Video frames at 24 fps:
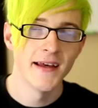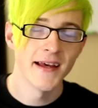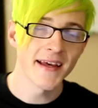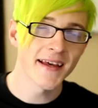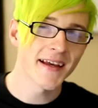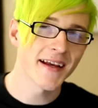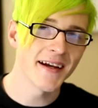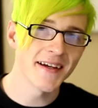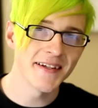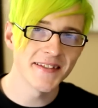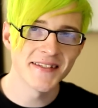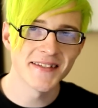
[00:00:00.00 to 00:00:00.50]
Hey
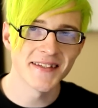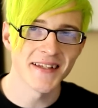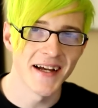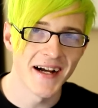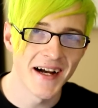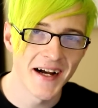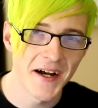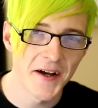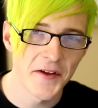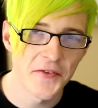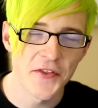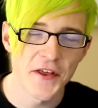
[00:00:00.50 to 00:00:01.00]
guys,
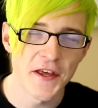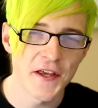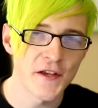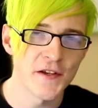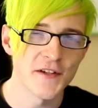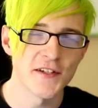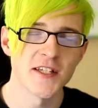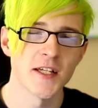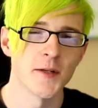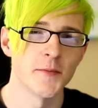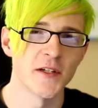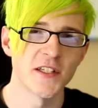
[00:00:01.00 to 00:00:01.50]
thank
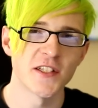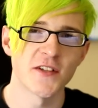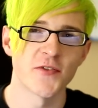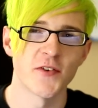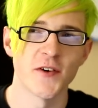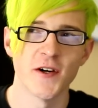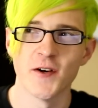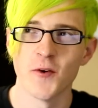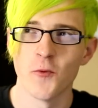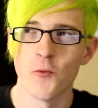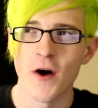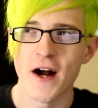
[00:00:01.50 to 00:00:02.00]
you so much
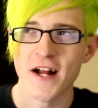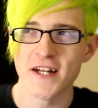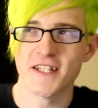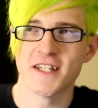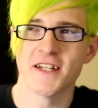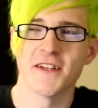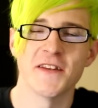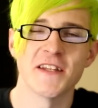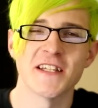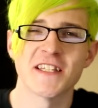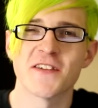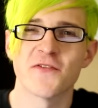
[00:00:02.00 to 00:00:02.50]
for
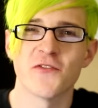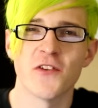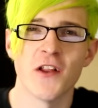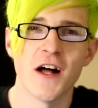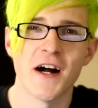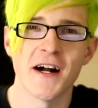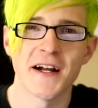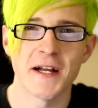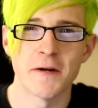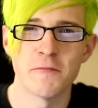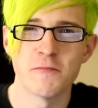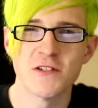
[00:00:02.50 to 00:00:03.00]
watching this
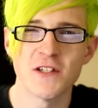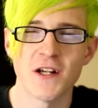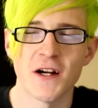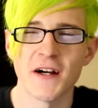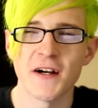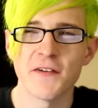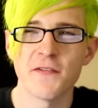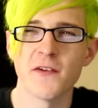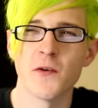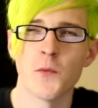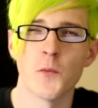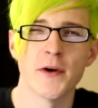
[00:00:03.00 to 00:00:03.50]
vlog. I'm
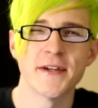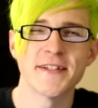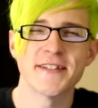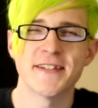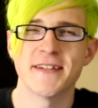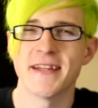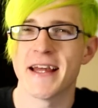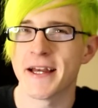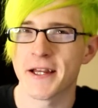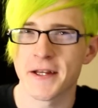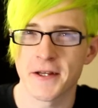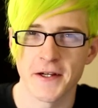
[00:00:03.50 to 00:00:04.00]
sorry if it
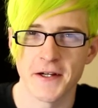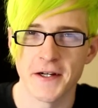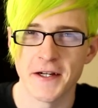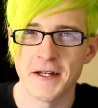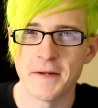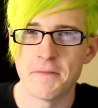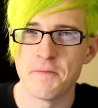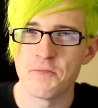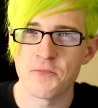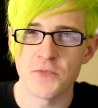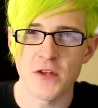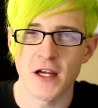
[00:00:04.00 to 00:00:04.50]
wasn't that
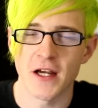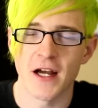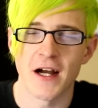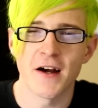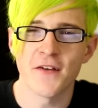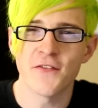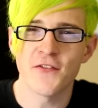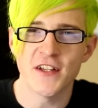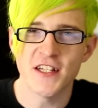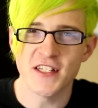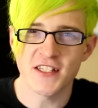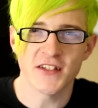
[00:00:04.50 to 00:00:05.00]
good.
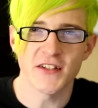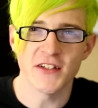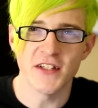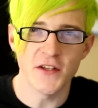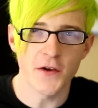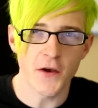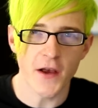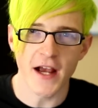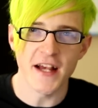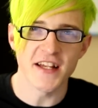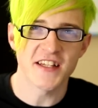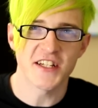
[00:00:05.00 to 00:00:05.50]
Obviously,
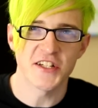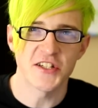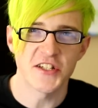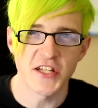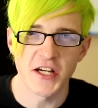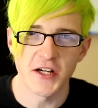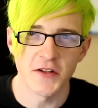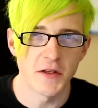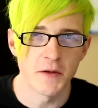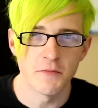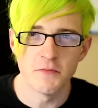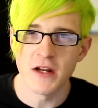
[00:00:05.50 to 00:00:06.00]
you guys could
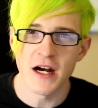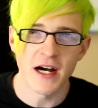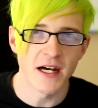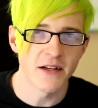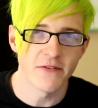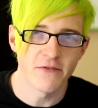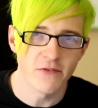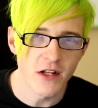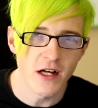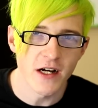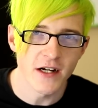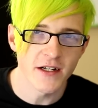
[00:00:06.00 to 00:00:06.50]
tell I'm not
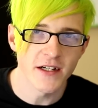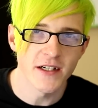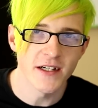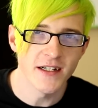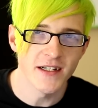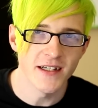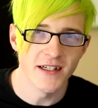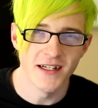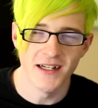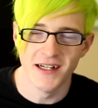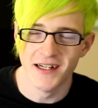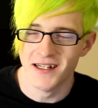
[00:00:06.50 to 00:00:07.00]
a
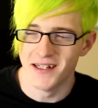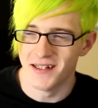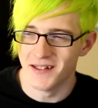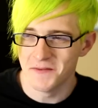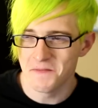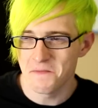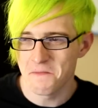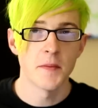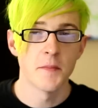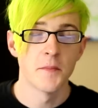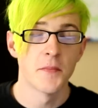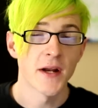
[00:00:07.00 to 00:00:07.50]
vlogger,
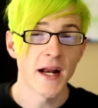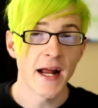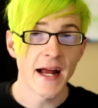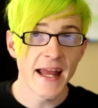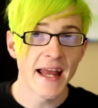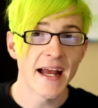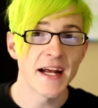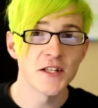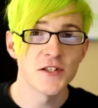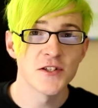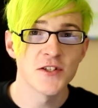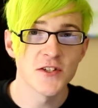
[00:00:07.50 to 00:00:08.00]
but I
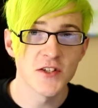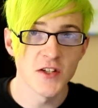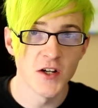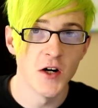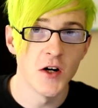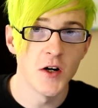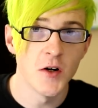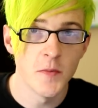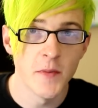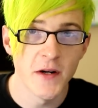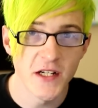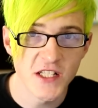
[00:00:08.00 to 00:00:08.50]
had
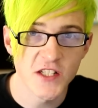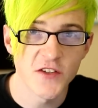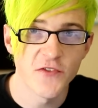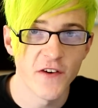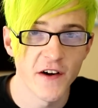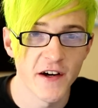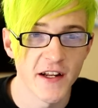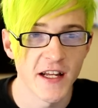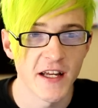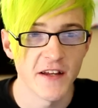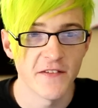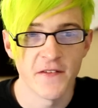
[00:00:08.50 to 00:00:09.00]
so much
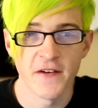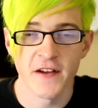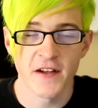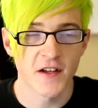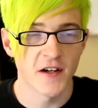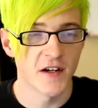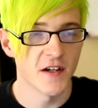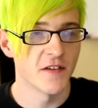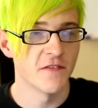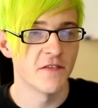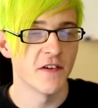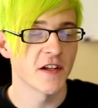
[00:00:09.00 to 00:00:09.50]
fun at
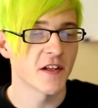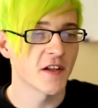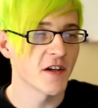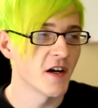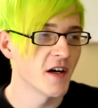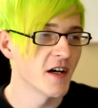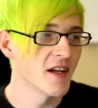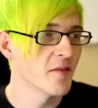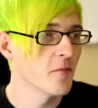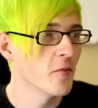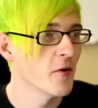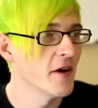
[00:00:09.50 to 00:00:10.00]
VidCon.
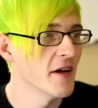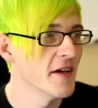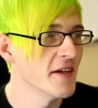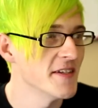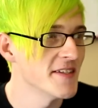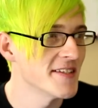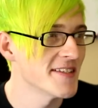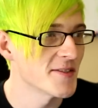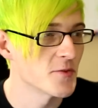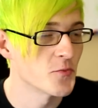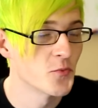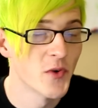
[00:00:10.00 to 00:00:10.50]
VidCon
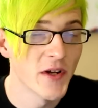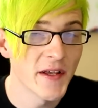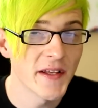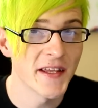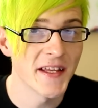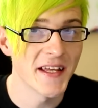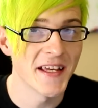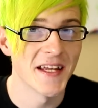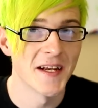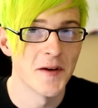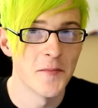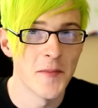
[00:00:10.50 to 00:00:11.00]
was
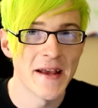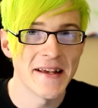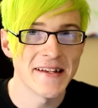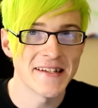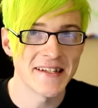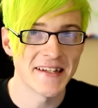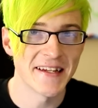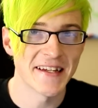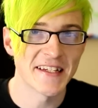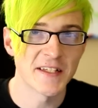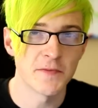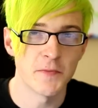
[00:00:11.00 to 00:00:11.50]
really an
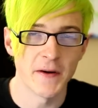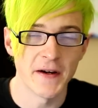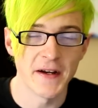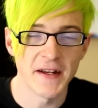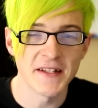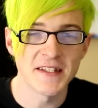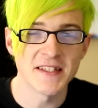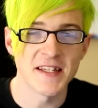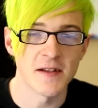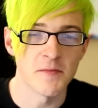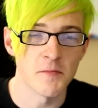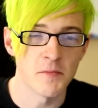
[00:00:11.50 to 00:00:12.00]
amazing
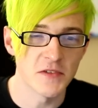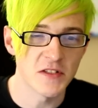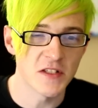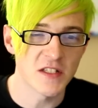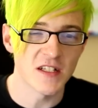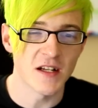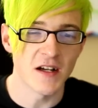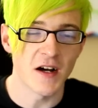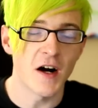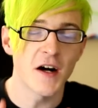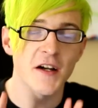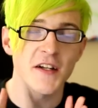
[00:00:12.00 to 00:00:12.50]
experience, and
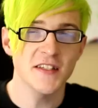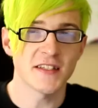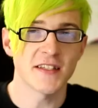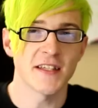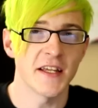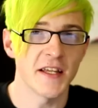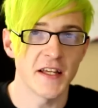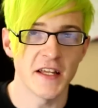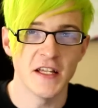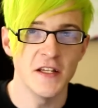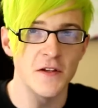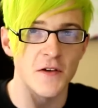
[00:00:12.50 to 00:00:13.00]

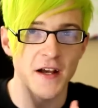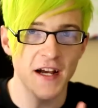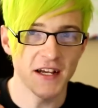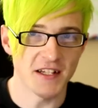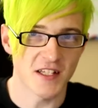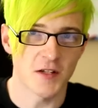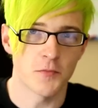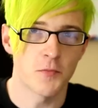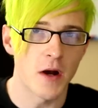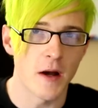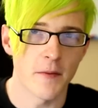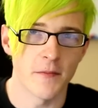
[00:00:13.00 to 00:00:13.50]
honestly, and you
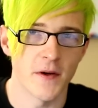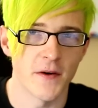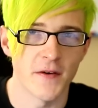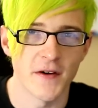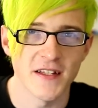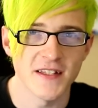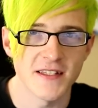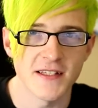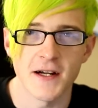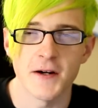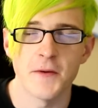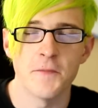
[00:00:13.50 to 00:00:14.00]
guys could probably
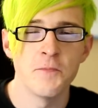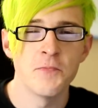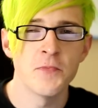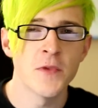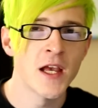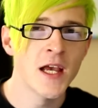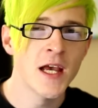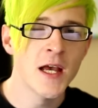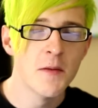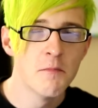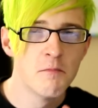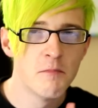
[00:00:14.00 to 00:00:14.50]
already tell,
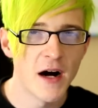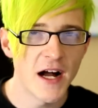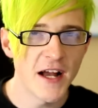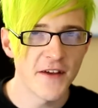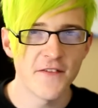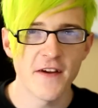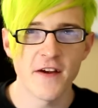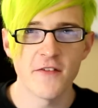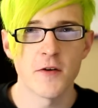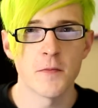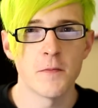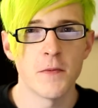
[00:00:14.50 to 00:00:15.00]
my
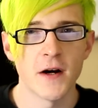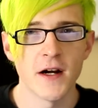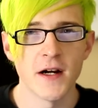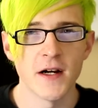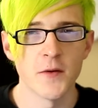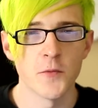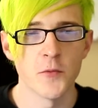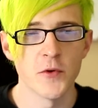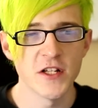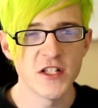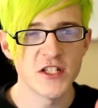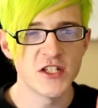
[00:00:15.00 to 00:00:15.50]
favorite
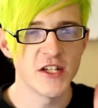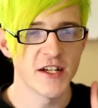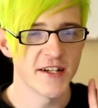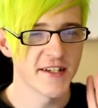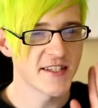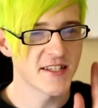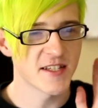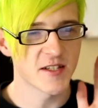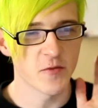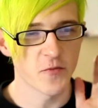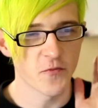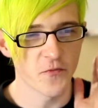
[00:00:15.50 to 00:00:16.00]
part was
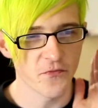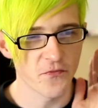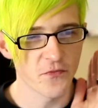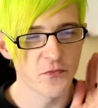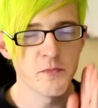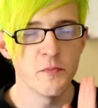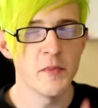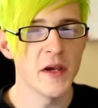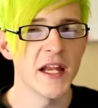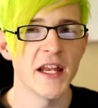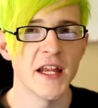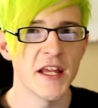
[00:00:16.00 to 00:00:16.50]
just
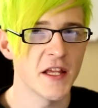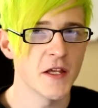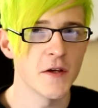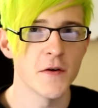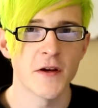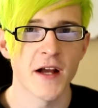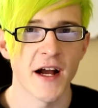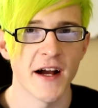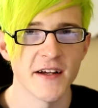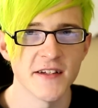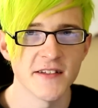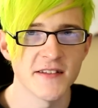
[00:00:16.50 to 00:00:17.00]
meeting you
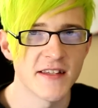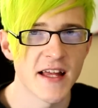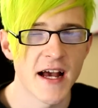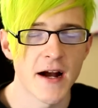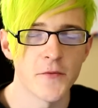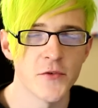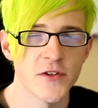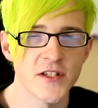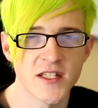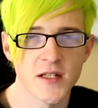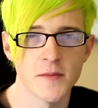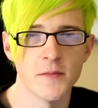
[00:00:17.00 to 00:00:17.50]
guys.
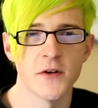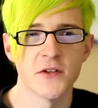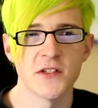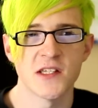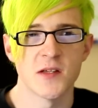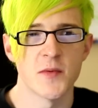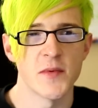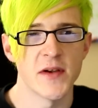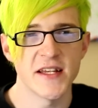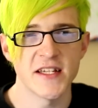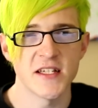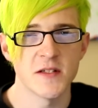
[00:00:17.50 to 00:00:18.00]
That was the
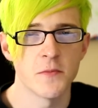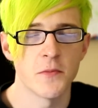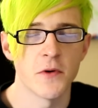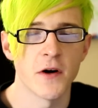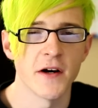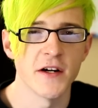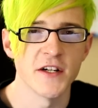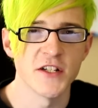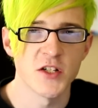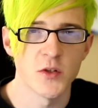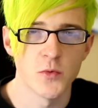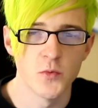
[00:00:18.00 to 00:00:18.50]
most amazing
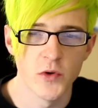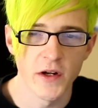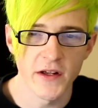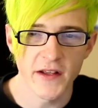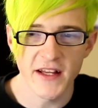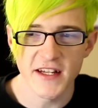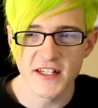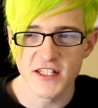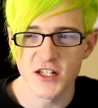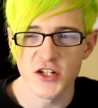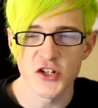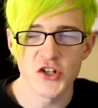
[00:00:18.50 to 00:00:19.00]
part, to
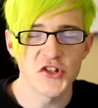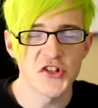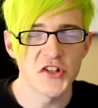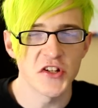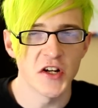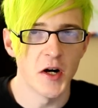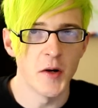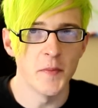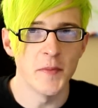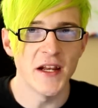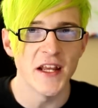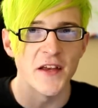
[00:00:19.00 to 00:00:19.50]
realize there's
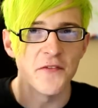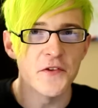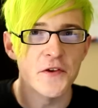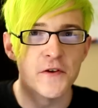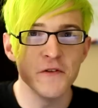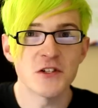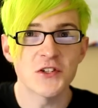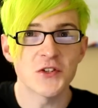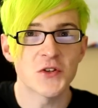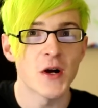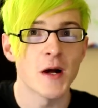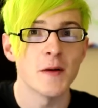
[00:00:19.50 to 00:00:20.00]
so many of
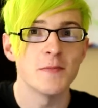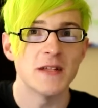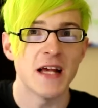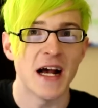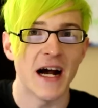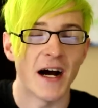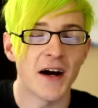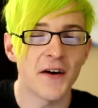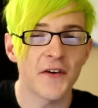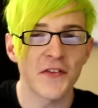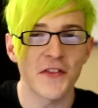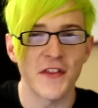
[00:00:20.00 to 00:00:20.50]
you scrubs
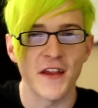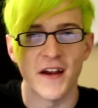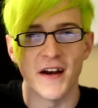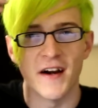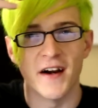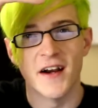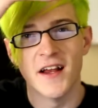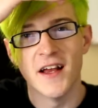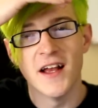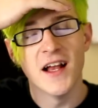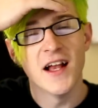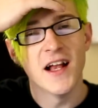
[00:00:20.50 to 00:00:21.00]
out
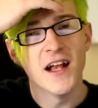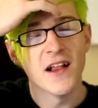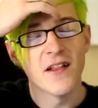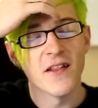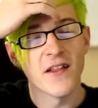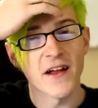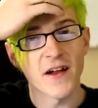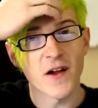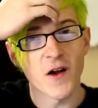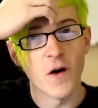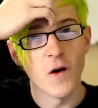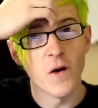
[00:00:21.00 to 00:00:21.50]
there.
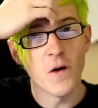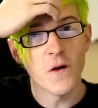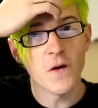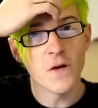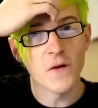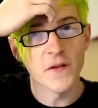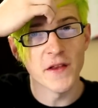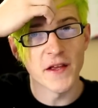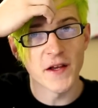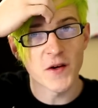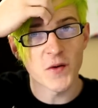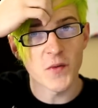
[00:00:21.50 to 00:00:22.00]
Like,
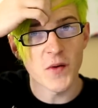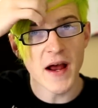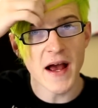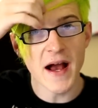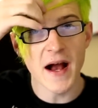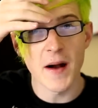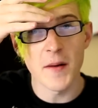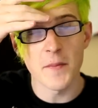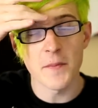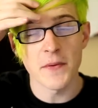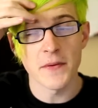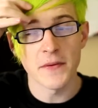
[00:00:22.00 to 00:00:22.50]
holy
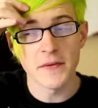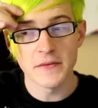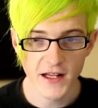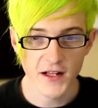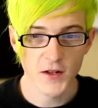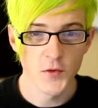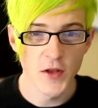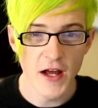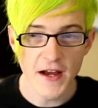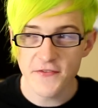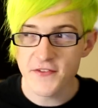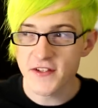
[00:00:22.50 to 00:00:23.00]
crap. Like,
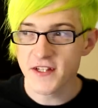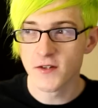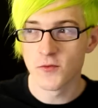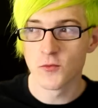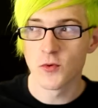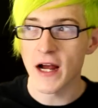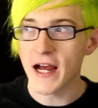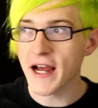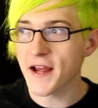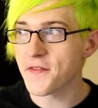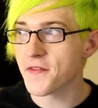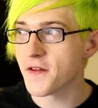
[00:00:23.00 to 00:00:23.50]
left and
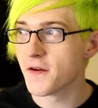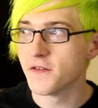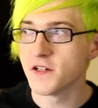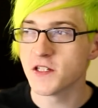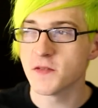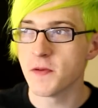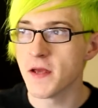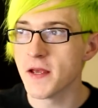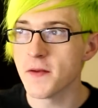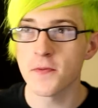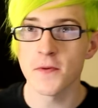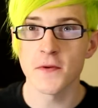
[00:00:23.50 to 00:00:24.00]
right, there
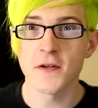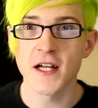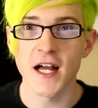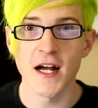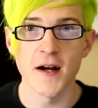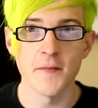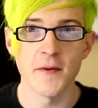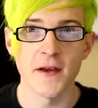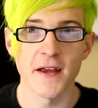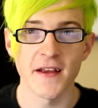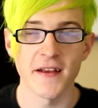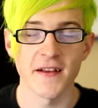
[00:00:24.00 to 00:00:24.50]
was people
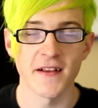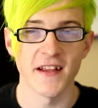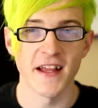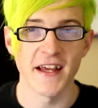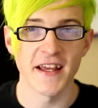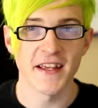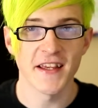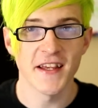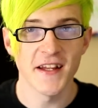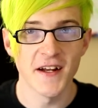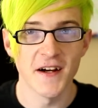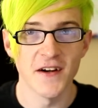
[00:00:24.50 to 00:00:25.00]
coming,
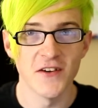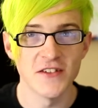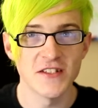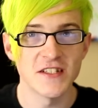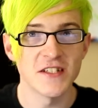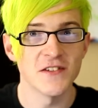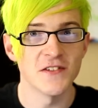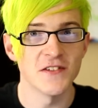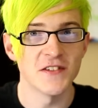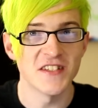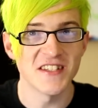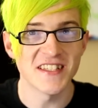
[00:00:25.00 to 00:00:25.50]
like, you know,
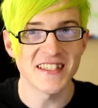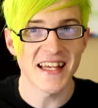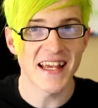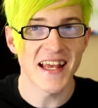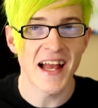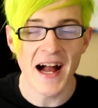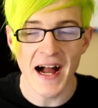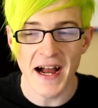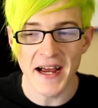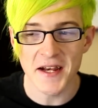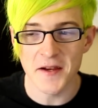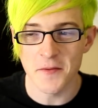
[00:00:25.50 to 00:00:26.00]
to say
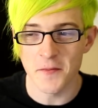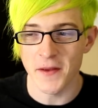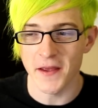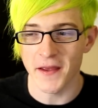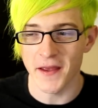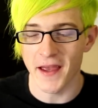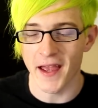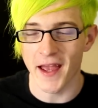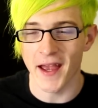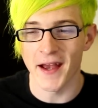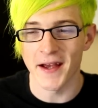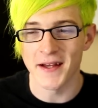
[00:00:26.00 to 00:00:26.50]
hi to
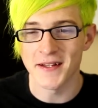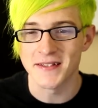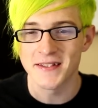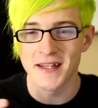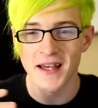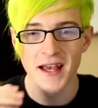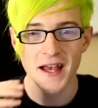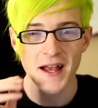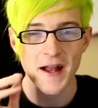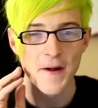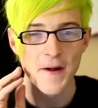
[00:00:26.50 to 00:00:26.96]
me, and